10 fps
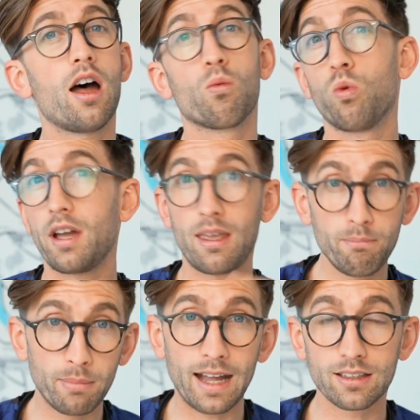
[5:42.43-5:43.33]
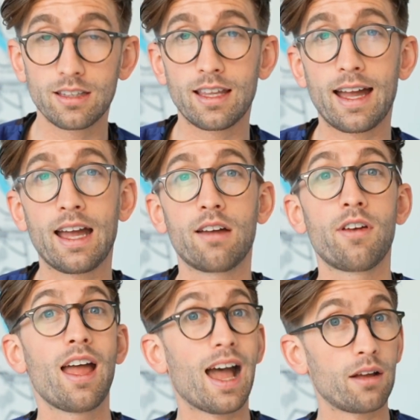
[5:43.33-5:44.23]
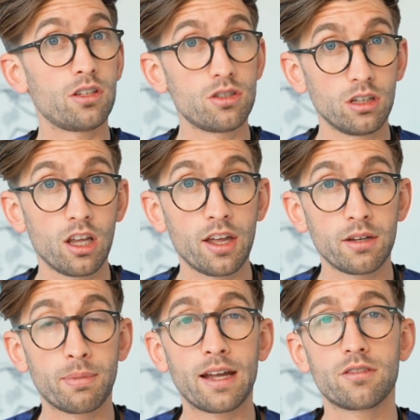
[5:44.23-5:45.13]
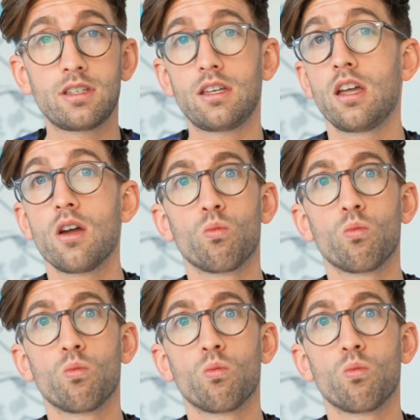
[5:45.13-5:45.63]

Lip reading: What impact did that have? How did you learn about it?